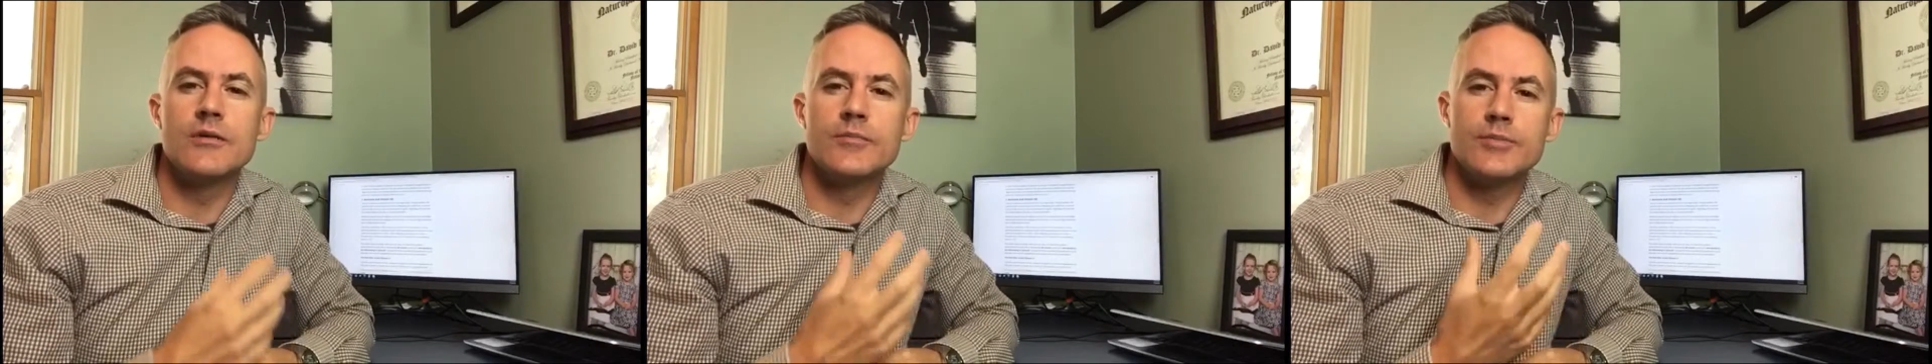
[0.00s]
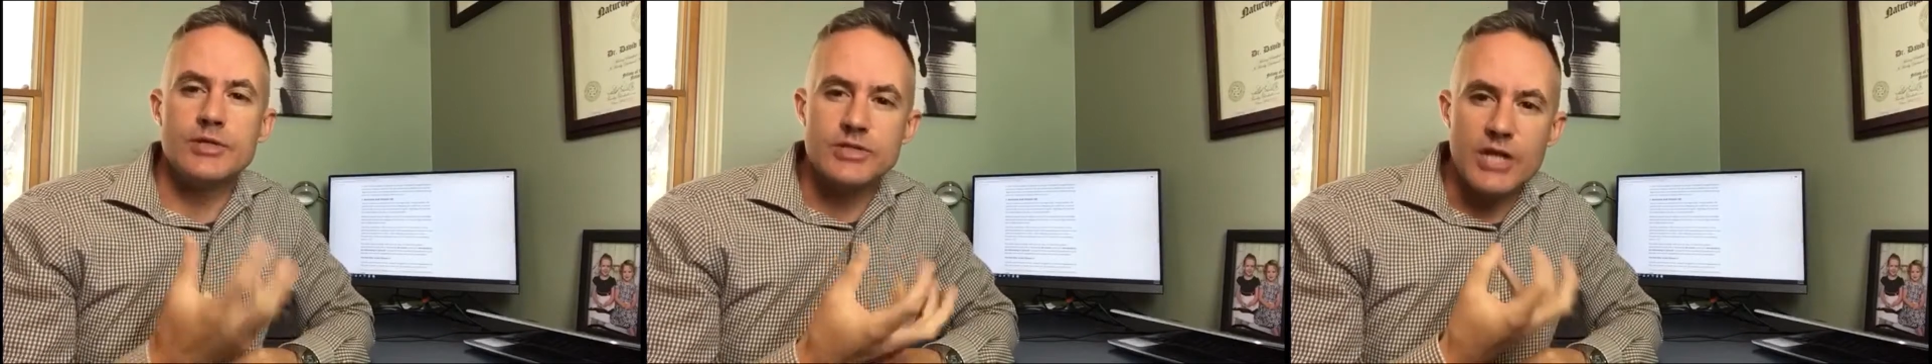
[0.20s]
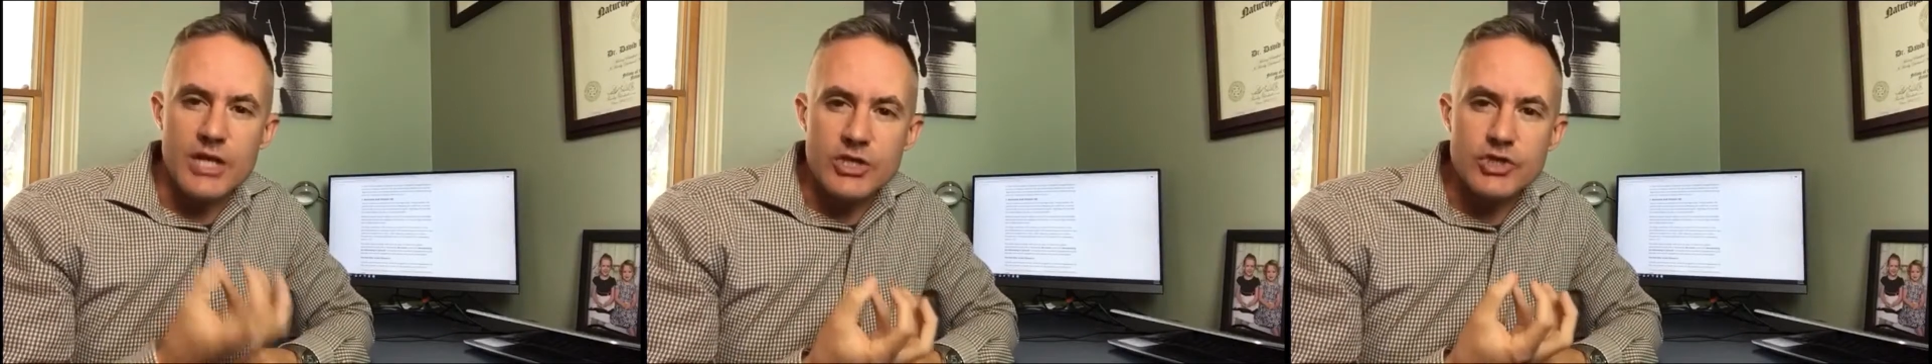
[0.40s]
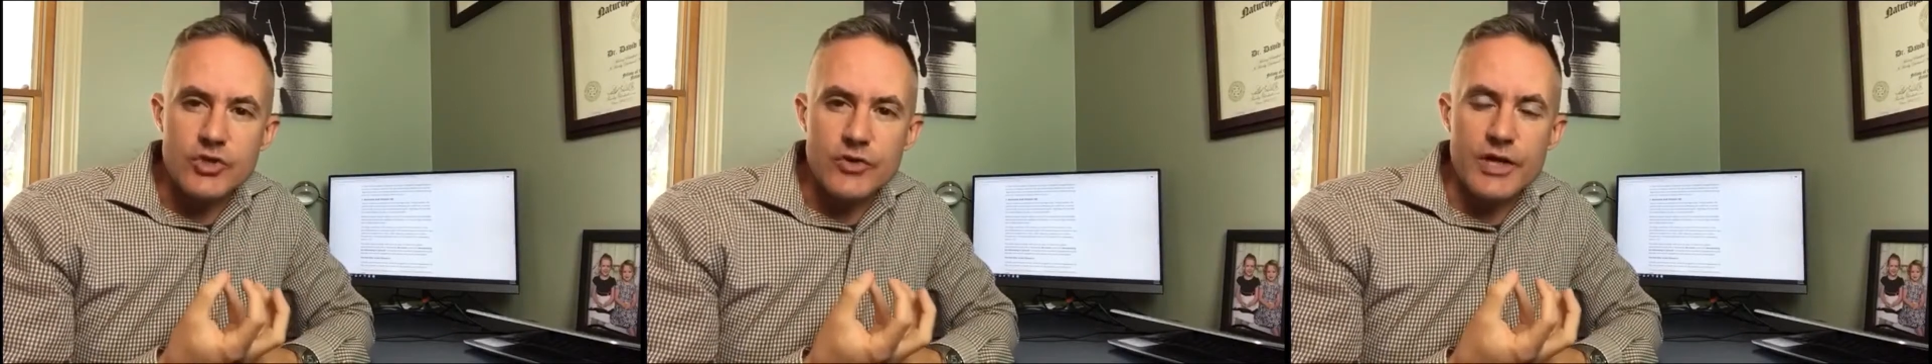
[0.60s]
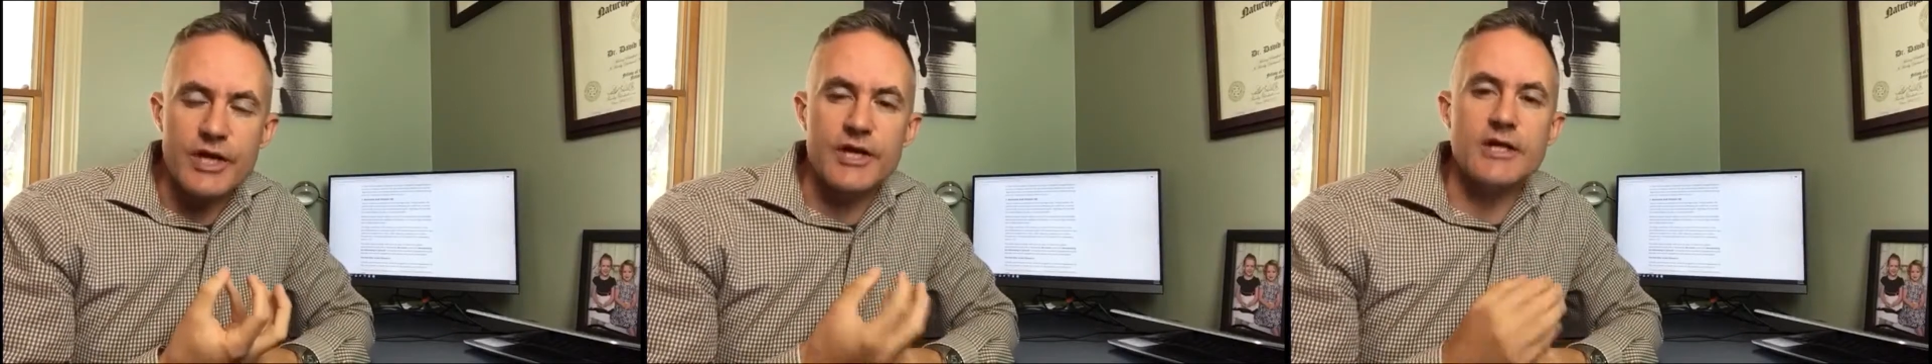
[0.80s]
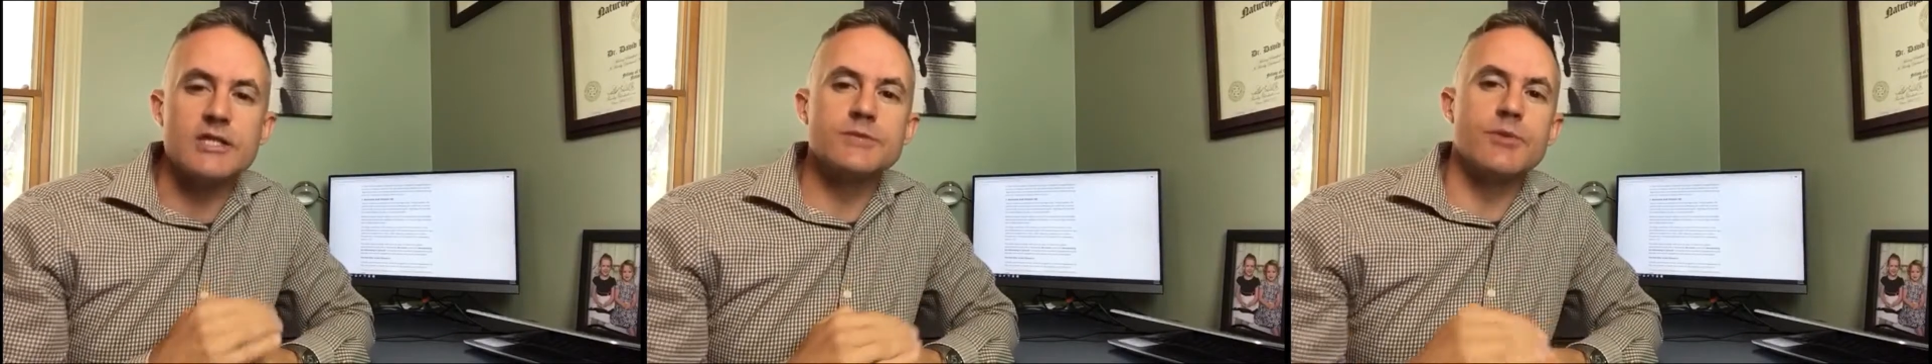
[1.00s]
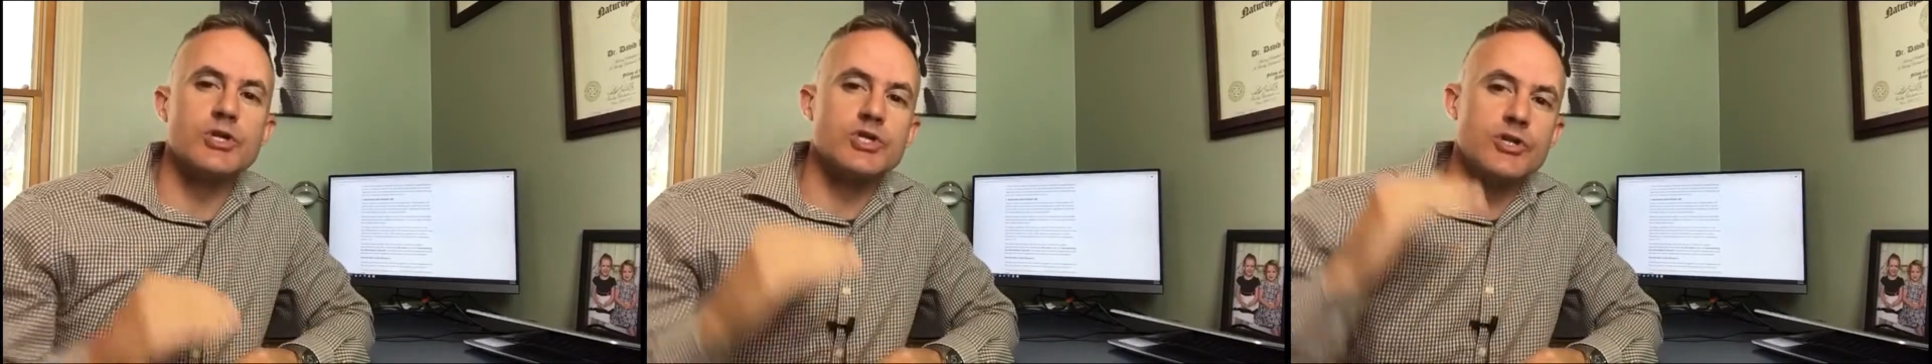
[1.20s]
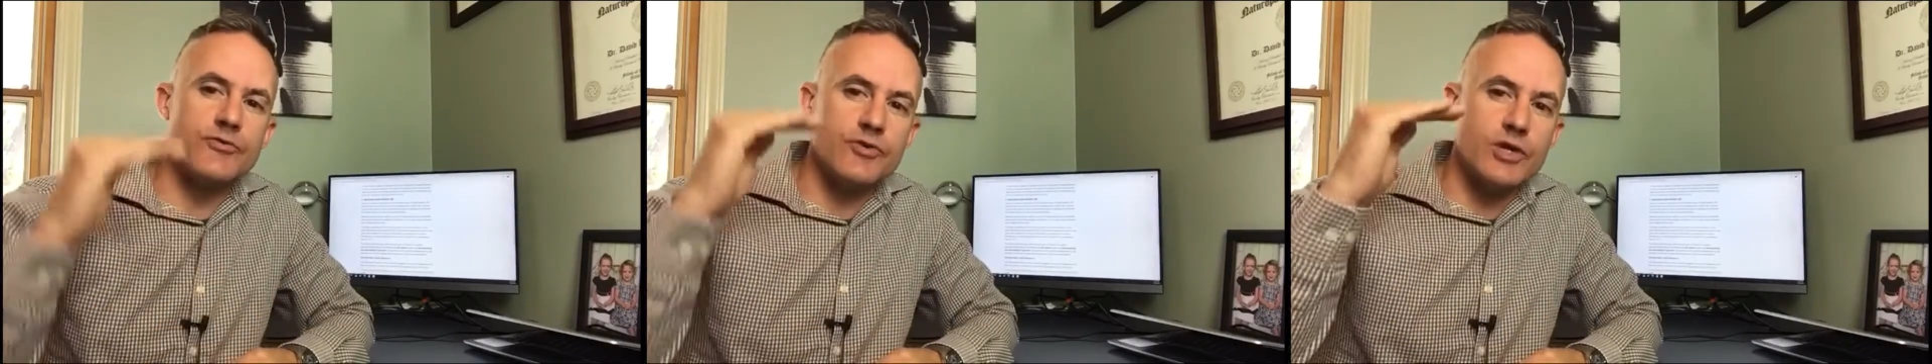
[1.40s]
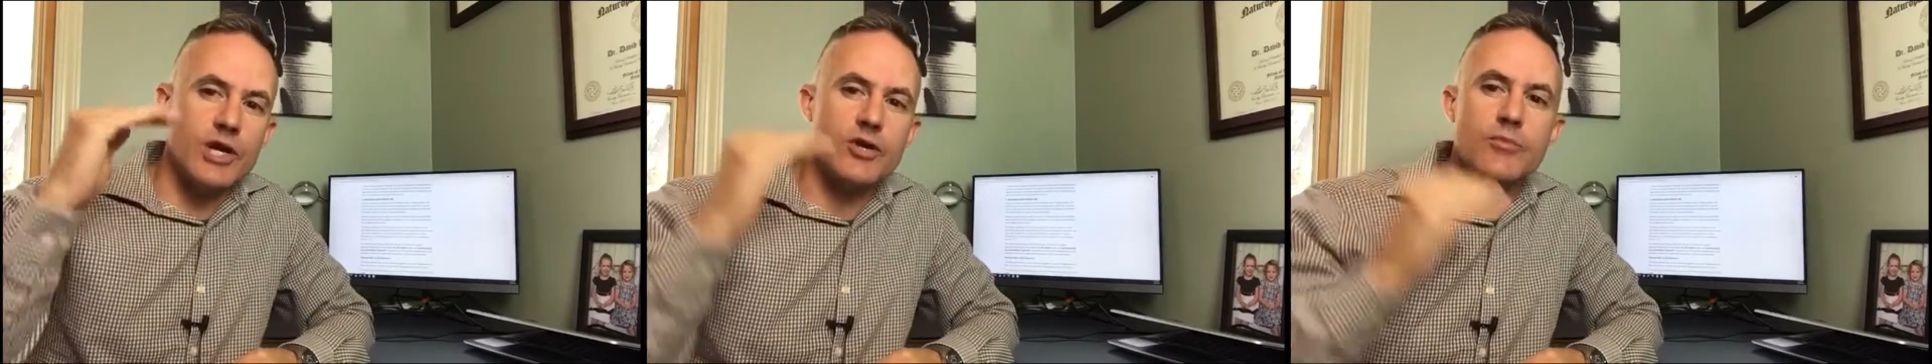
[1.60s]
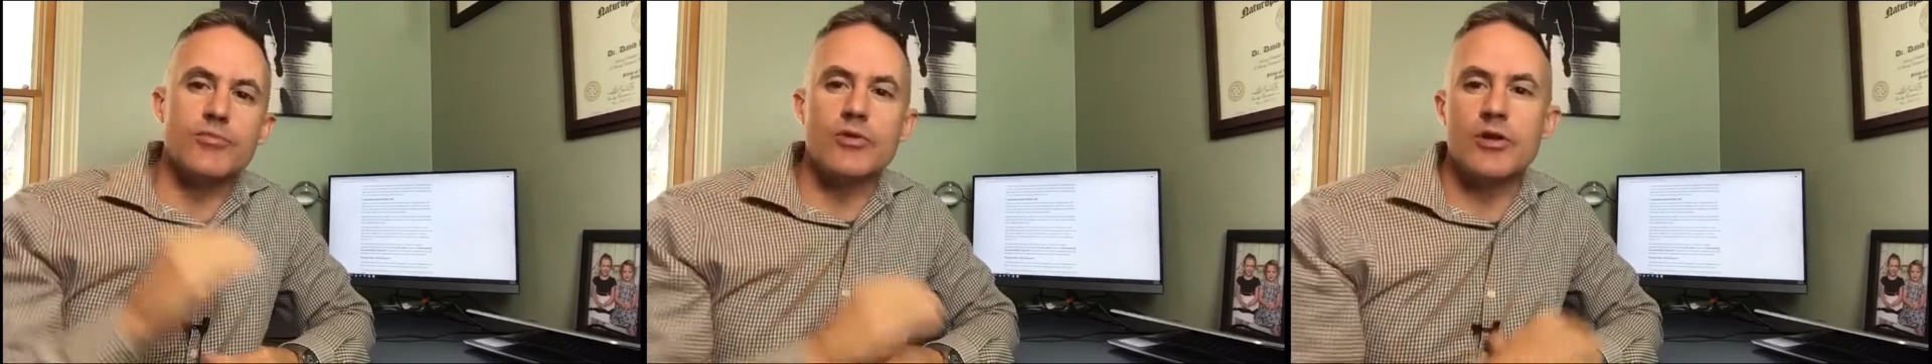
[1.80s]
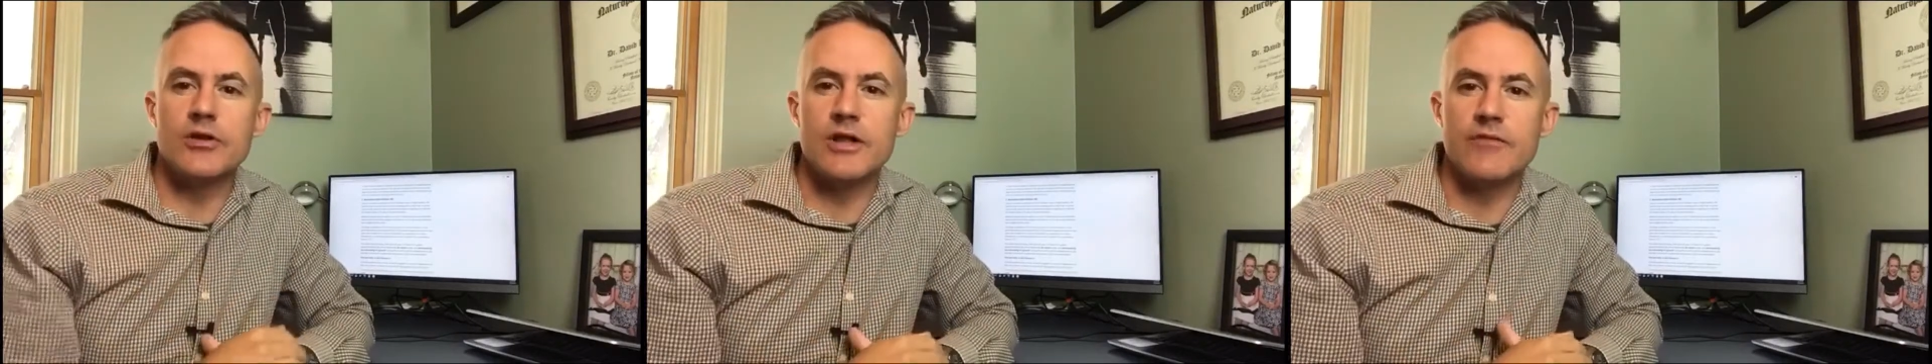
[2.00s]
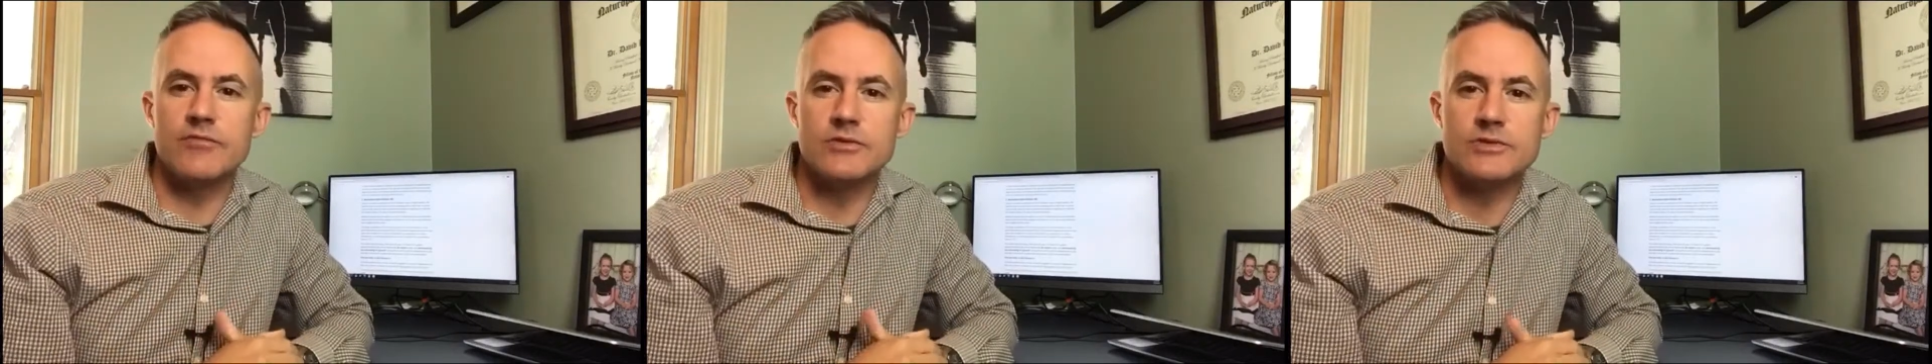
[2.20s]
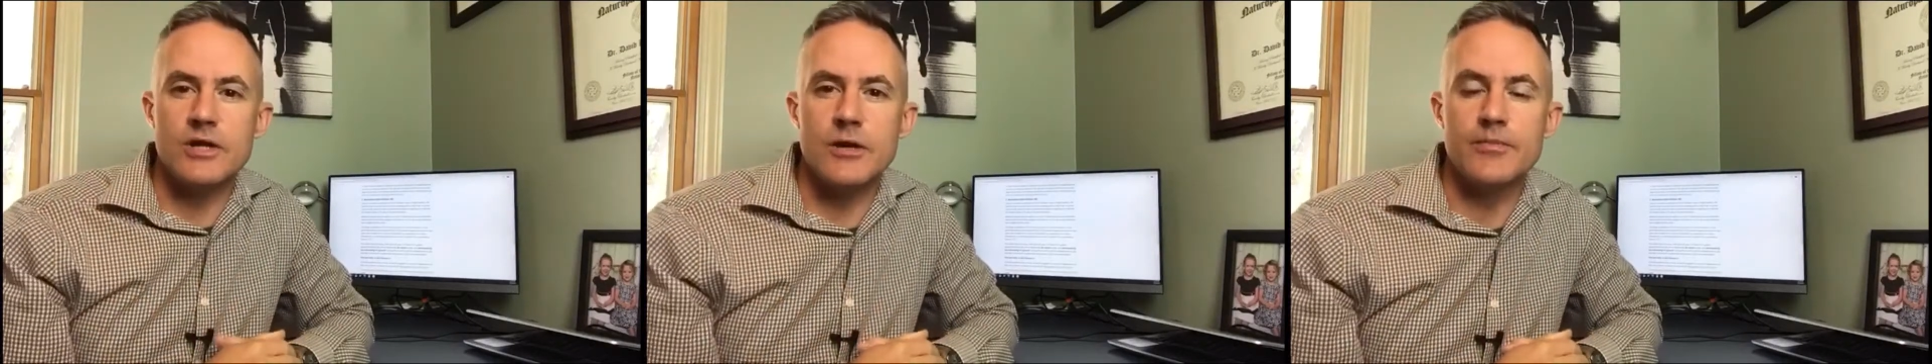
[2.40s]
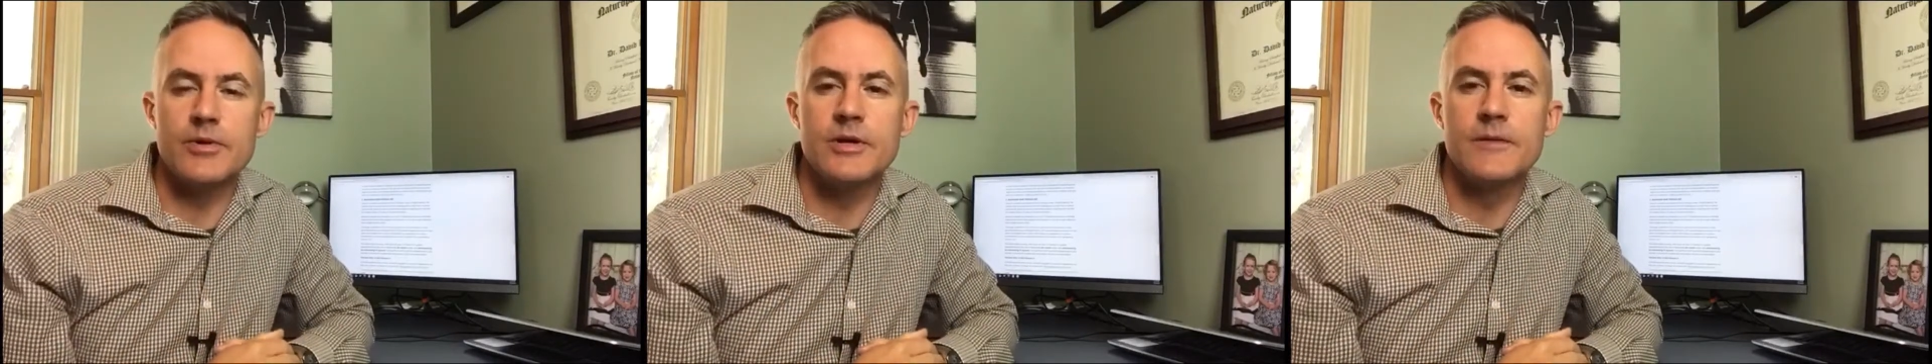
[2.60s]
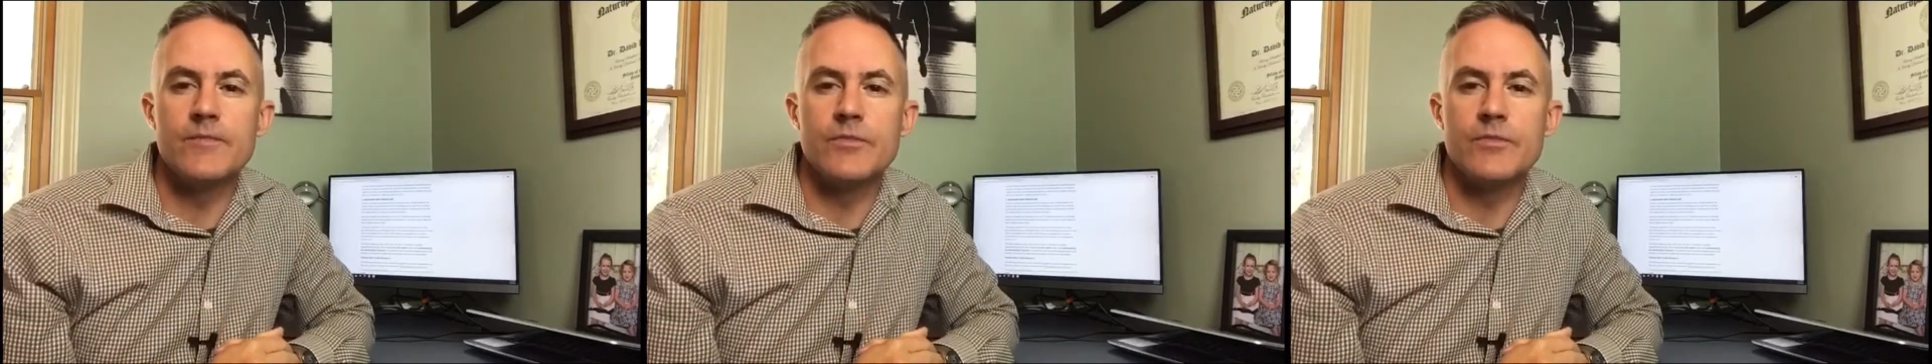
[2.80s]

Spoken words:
potential in it, especially if you get your blood levels up.